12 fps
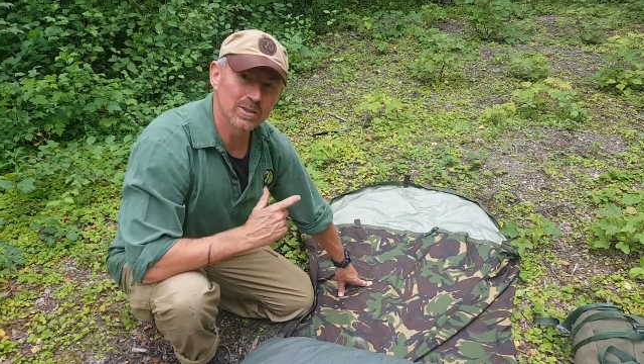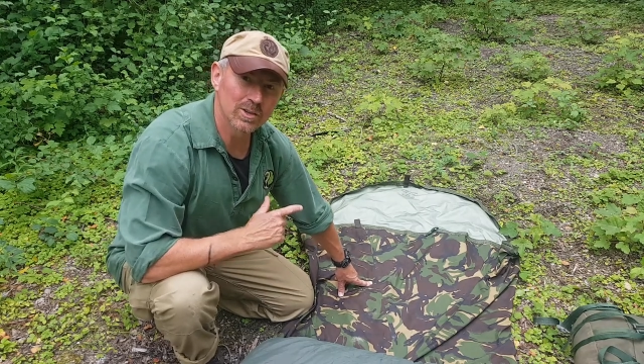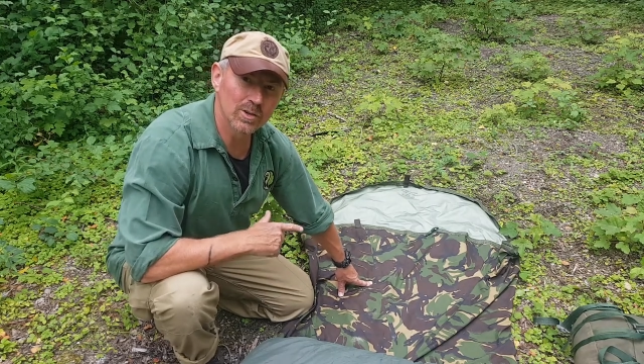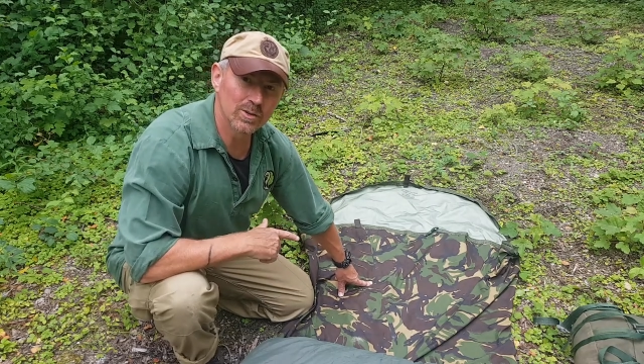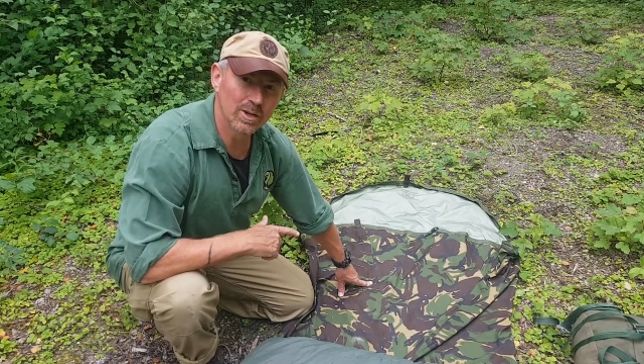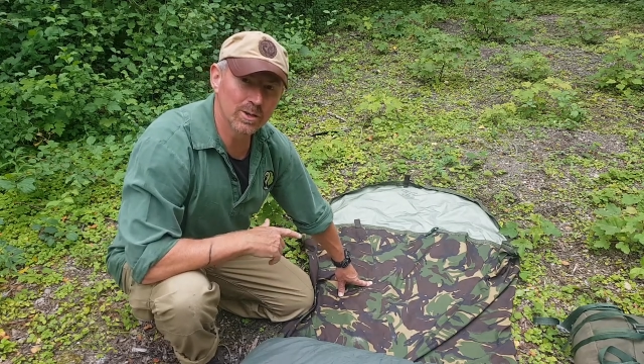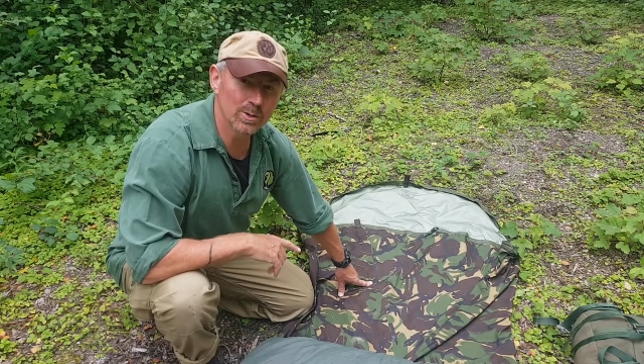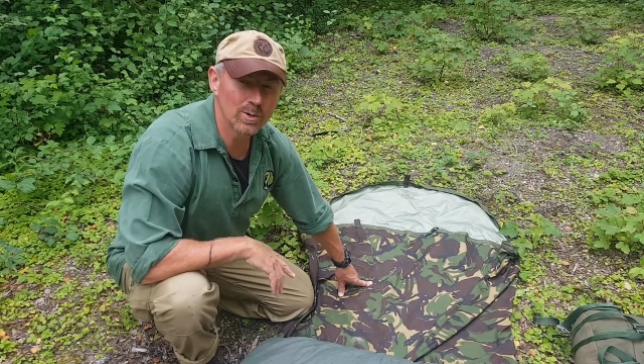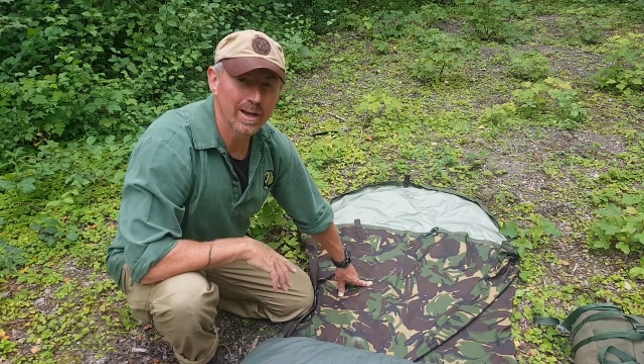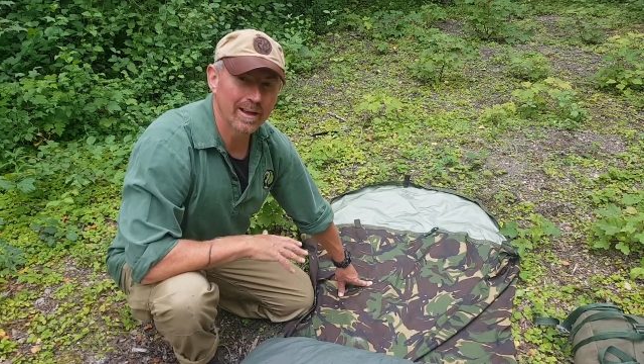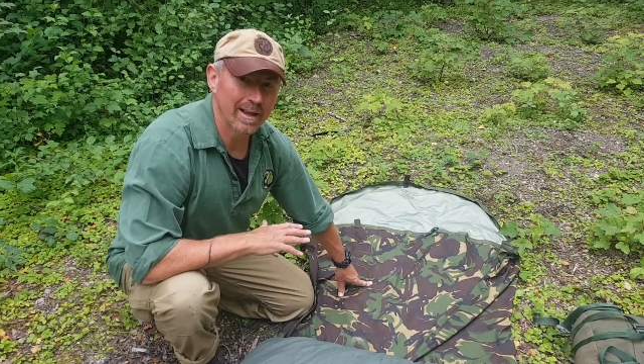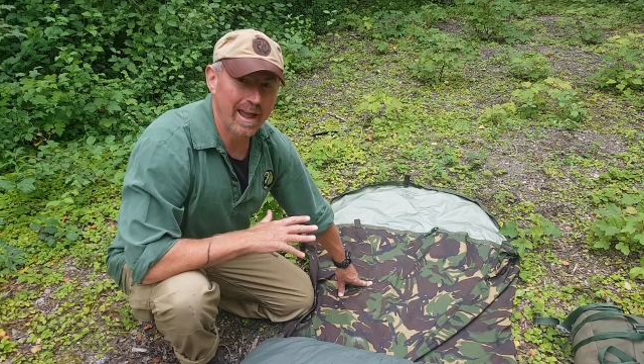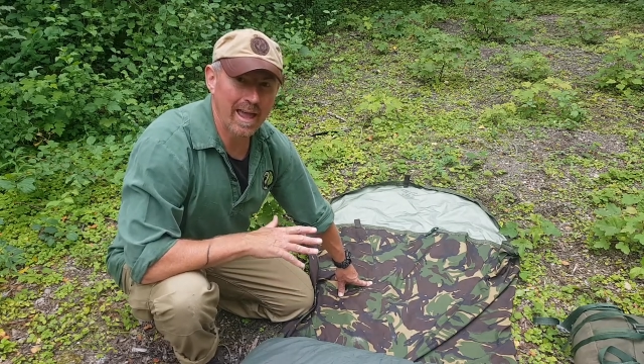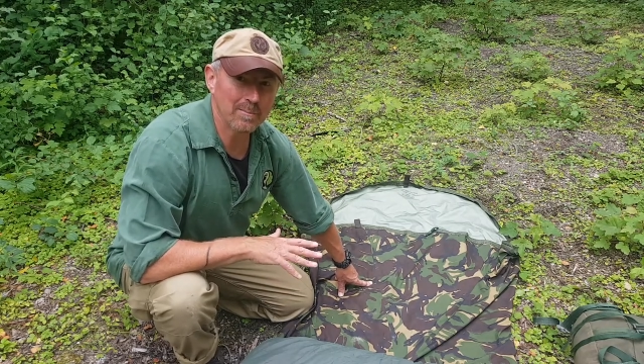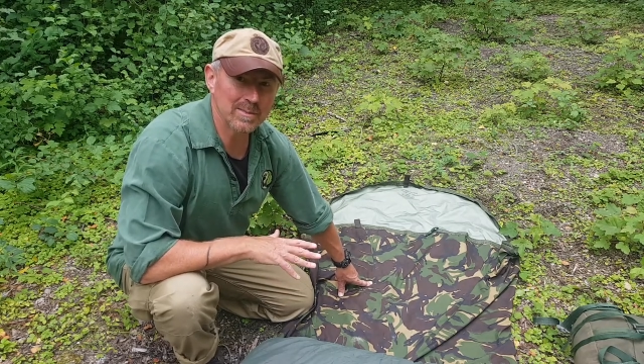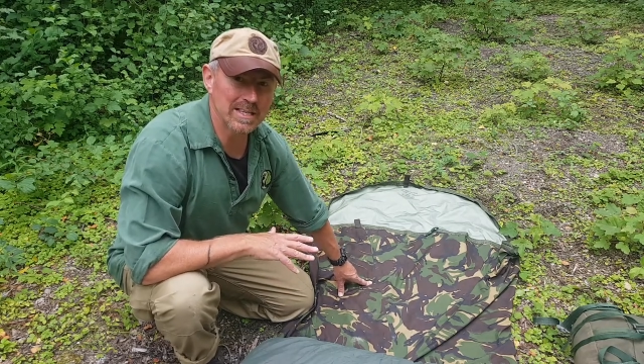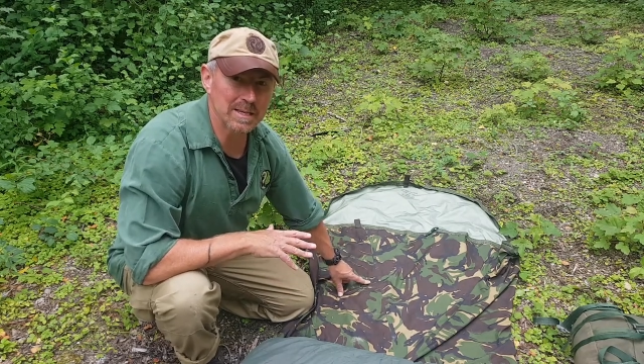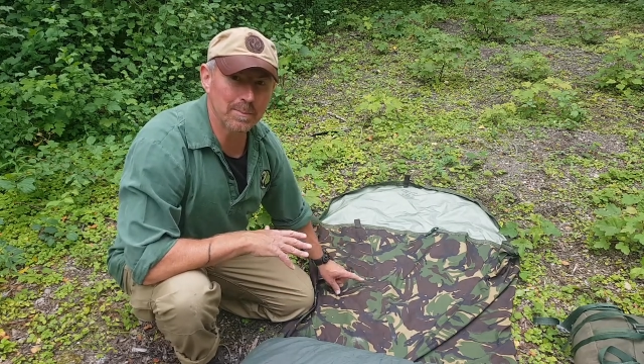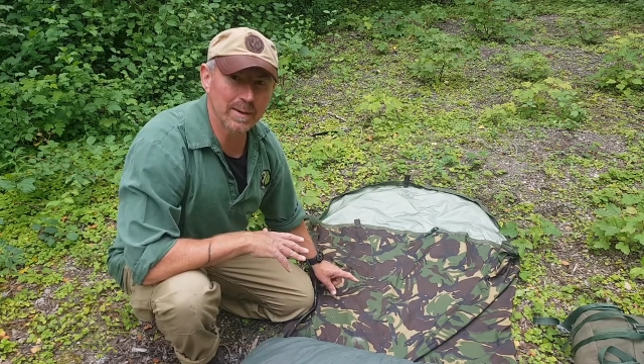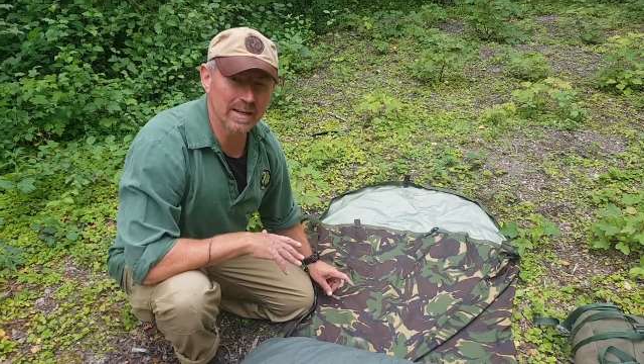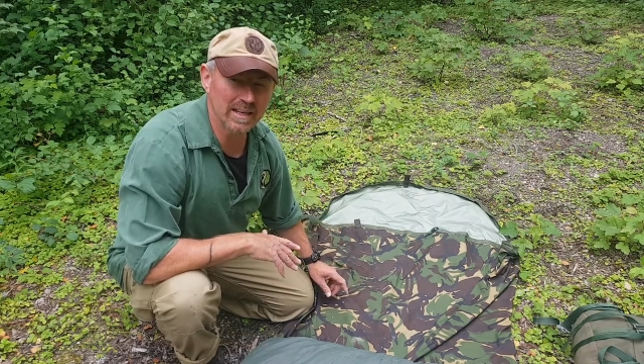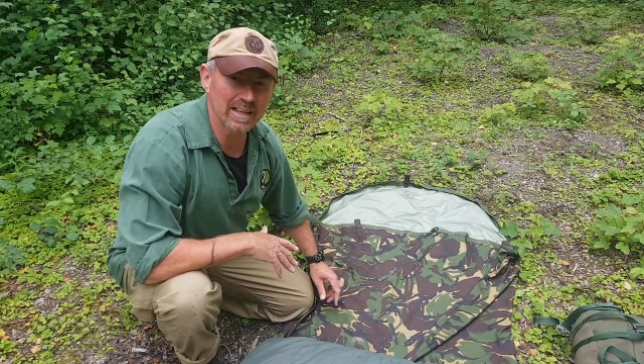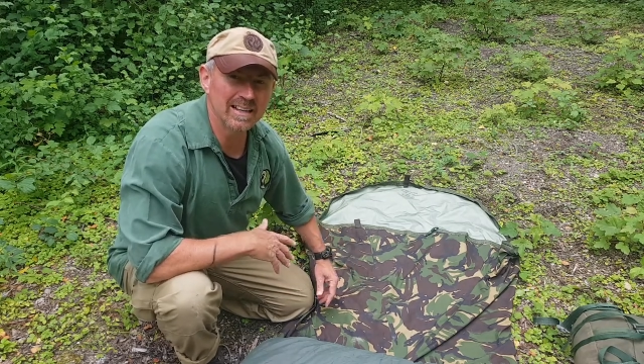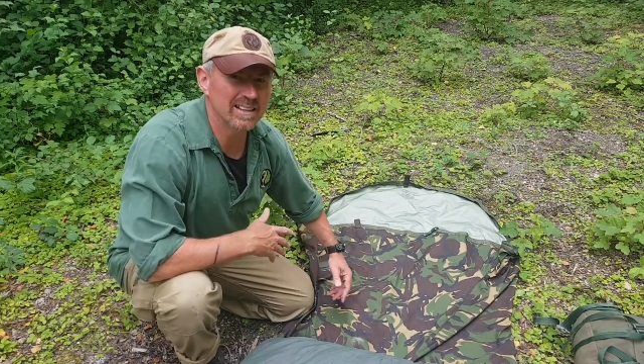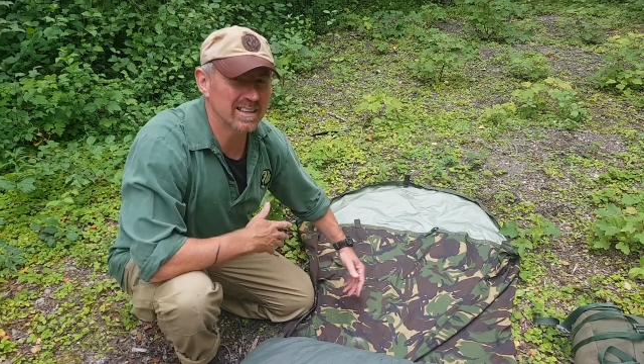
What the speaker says: the new MTP,